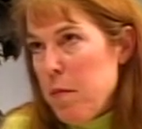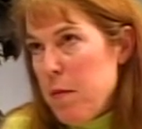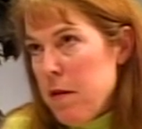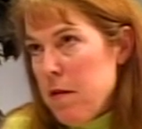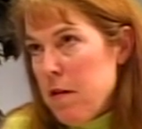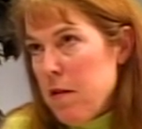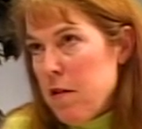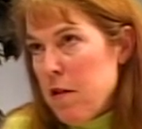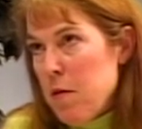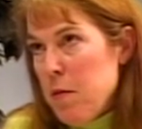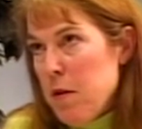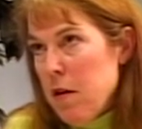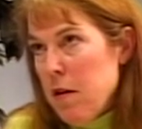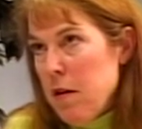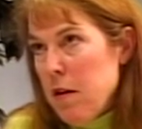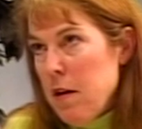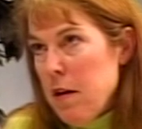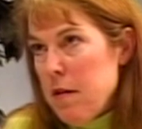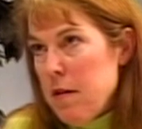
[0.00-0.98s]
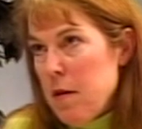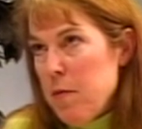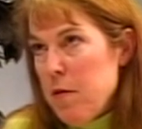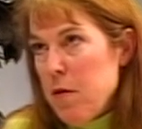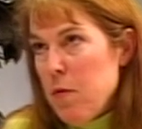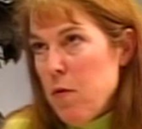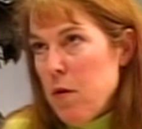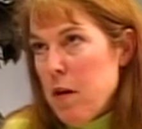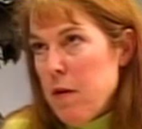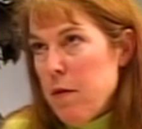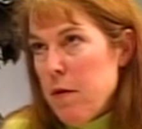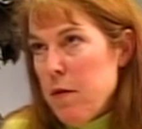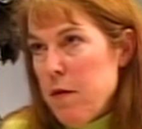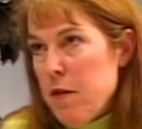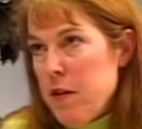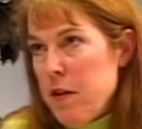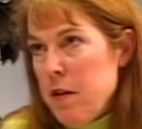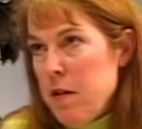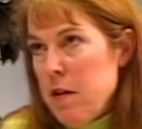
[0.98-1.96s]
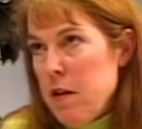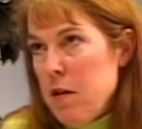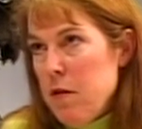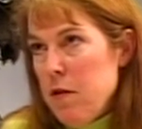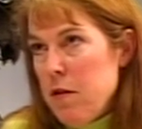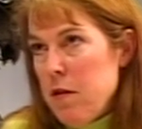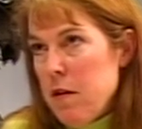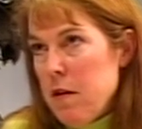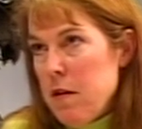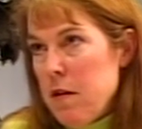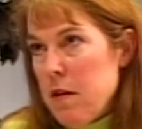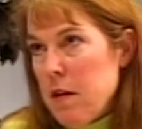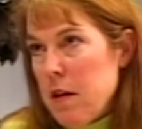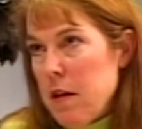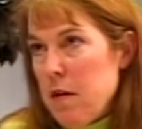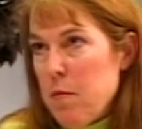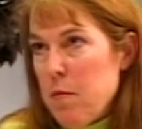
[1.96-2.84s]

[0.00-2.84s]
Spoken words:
business community attempt to work with Virginia Houston to?